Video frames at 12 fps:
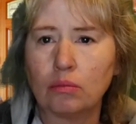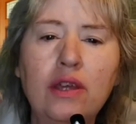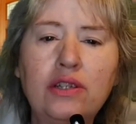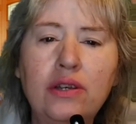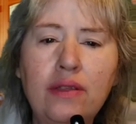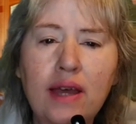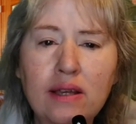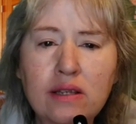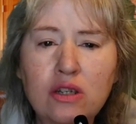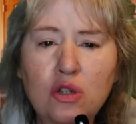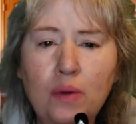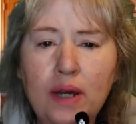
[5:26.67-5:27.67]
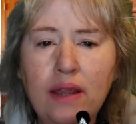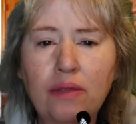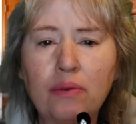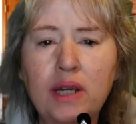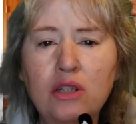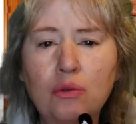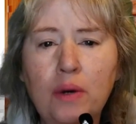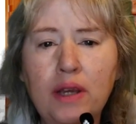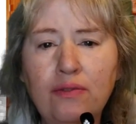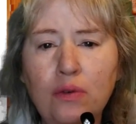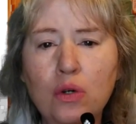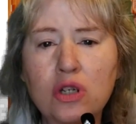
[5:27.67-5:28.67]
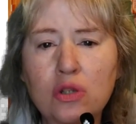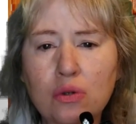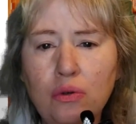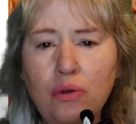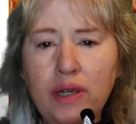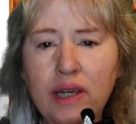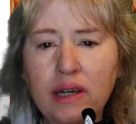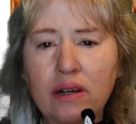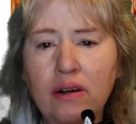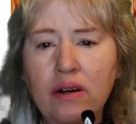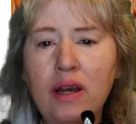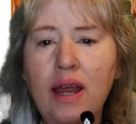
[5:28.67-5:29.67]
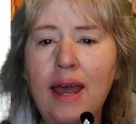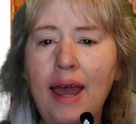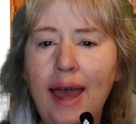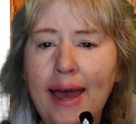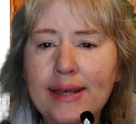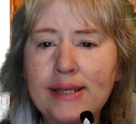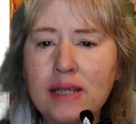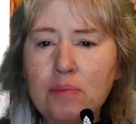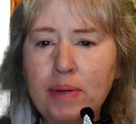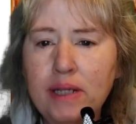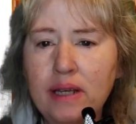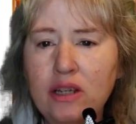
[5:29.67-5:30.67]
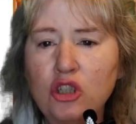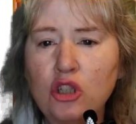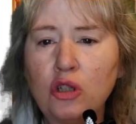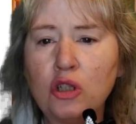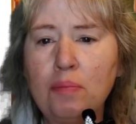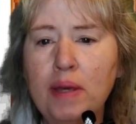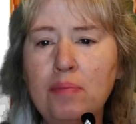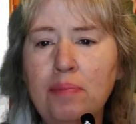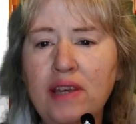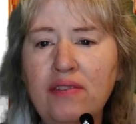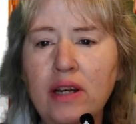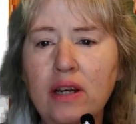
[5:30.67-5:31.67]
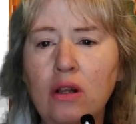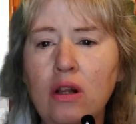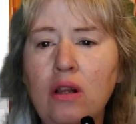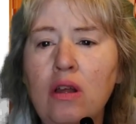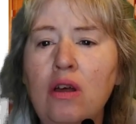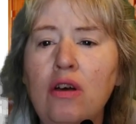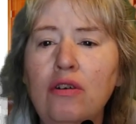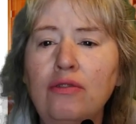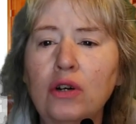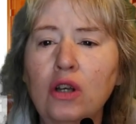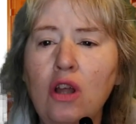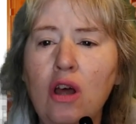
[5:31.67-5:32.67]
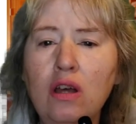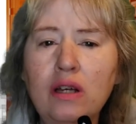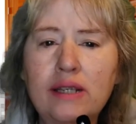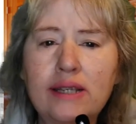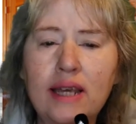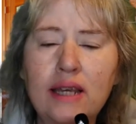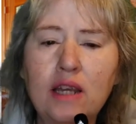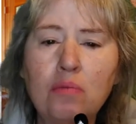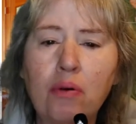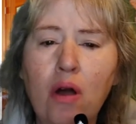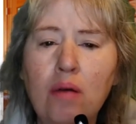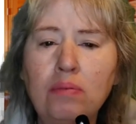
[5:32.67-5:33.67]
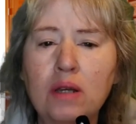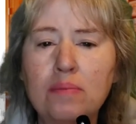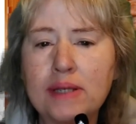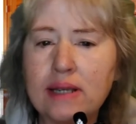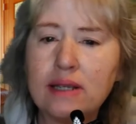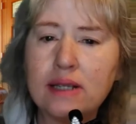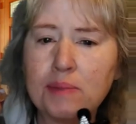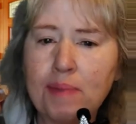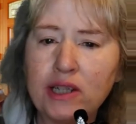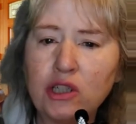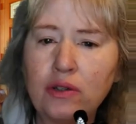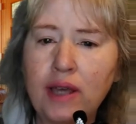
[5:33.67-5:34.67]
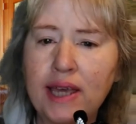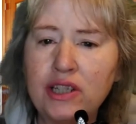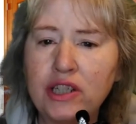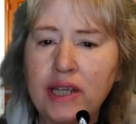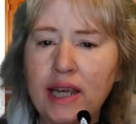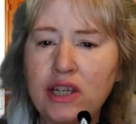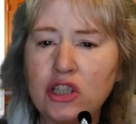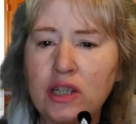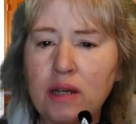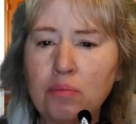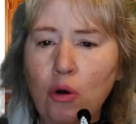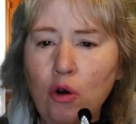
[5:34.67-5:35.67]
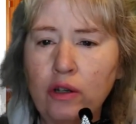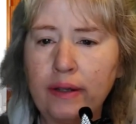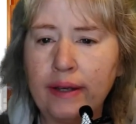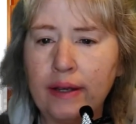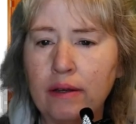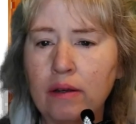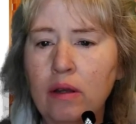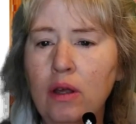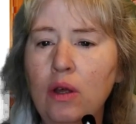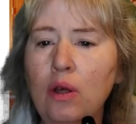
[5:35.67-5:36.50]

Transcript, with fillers: The 2023 24 school year has the potential to be pivotal for long standing problems in the special education in Portland